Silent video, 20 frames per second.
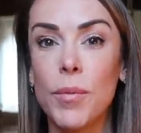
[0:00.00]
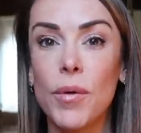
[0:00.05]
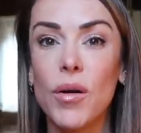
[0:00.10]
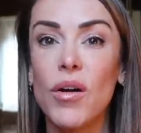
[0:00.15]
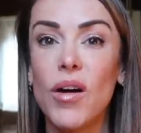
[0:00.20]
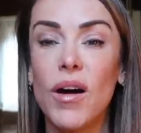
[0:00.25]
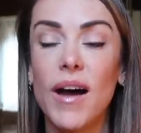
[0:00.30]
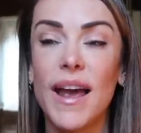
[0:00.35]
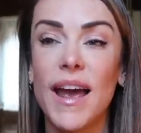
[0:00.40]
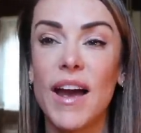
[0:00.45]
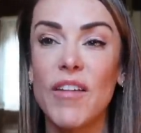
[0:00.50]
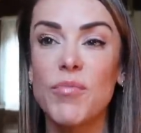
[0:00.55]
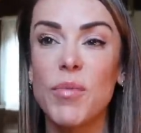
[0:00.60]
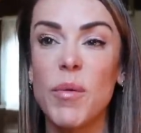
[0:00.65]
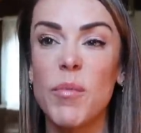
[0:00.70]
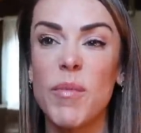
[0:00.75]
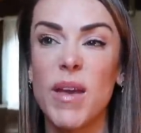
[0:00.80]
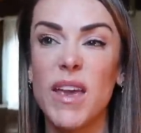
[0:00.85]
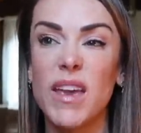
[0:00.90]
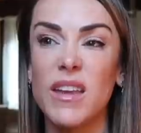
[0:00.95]
But I have
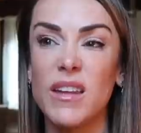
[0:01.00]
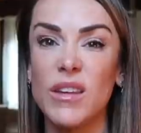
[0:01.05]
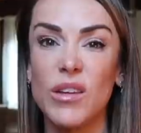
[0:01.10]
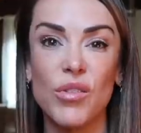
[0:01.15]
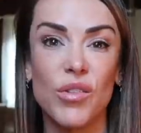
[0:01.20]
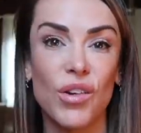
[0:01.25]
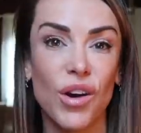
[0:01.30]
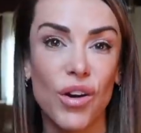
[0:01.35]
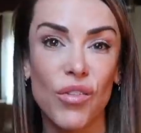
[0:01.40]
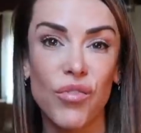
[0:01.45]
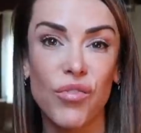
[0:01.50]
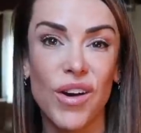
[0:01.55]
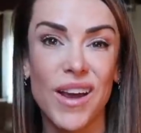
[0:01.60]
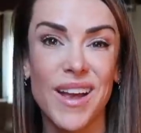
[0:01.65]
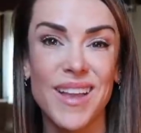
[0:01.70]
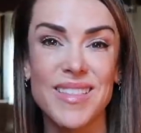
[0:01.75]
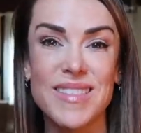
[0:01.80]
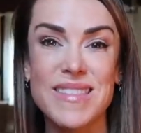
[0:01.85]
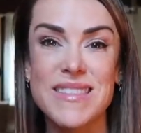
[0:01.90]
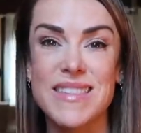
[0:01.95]
been making new
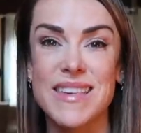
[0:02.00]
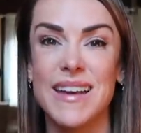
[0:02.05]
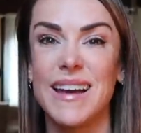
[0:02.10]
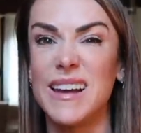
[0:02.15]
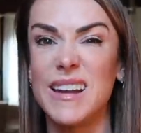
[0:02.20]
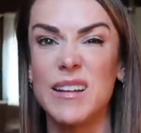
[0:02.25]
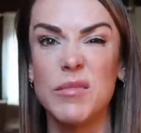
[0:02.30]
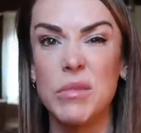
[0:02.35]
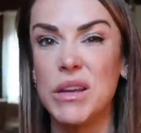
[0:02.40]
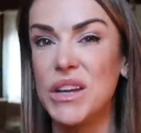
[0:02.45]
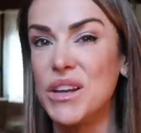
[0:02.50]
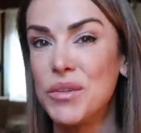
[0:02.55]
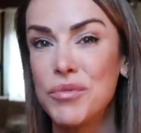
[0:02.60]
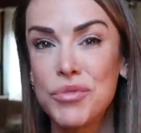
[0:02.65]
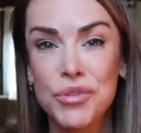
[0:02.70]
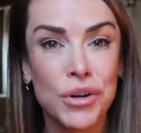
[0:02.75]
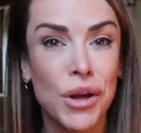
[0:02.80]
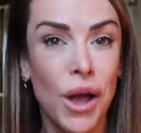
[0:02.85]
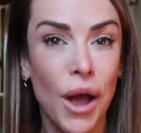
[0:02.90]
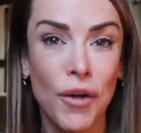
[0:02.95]
girlfriends and meeting up
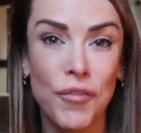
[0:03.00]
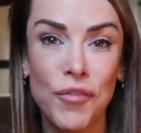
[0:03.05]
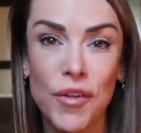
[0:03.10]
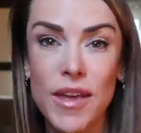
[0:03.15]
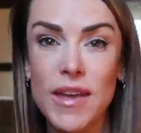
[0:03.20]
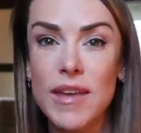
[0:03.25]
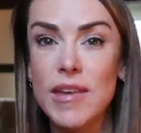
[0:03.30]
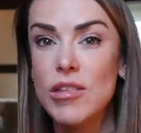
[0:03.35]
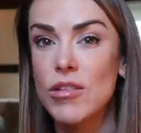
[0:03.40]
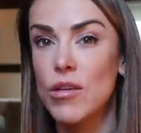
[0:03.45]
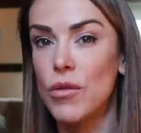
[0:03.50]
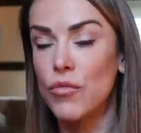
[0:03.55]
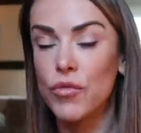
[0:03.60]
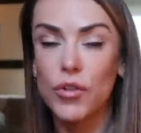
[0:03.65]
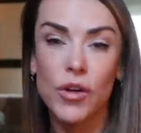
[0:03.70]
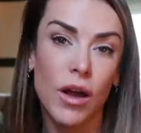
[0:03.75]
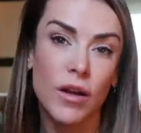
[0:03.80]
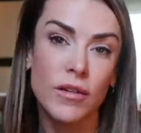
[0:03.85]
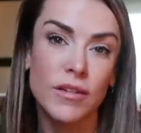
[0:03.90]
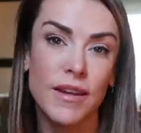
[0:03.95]
for coffees, going for
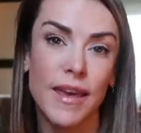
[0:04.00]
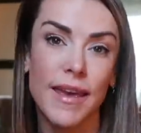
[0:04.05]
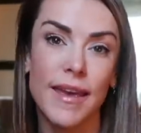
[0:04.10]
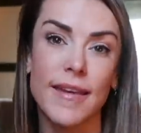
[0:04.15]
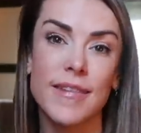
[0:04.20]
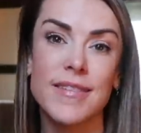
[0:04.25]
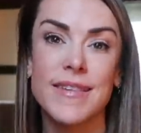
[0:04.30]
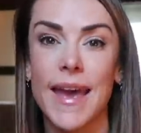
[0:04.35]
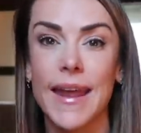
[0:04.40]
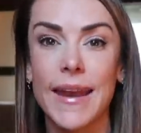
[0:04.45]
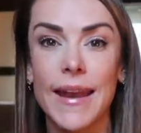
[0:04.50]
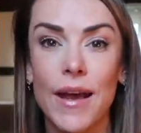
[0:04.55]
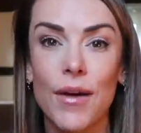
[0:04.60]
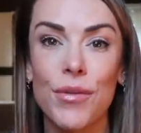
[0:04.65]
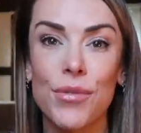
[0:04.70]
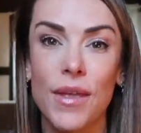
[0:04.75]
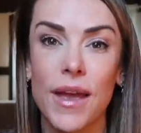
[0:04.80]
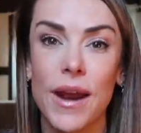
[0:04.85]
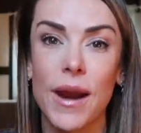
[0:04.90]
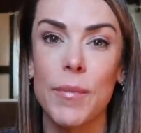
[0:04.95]
cocktails, getting
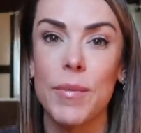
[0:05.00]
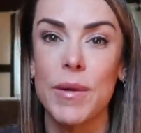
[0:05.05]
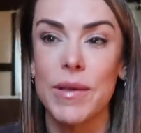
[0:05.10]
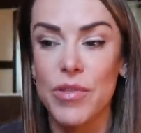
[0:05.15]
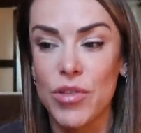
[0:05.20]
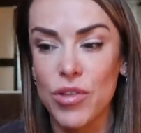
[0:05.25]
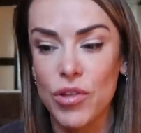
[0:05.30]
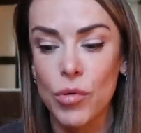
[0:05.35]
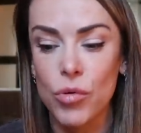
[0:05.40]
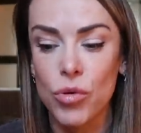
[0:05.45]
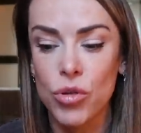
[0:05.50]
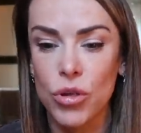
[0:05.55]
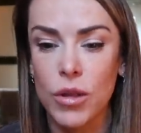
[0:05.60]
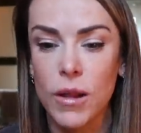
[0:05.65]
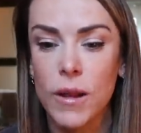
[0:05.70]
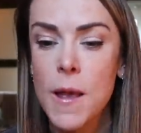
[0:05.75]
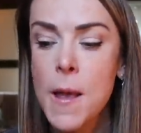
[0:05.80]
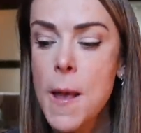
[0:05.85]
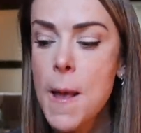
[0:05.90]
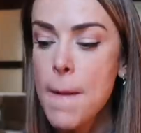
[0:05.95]
out there, being
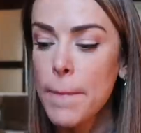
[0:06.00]
social,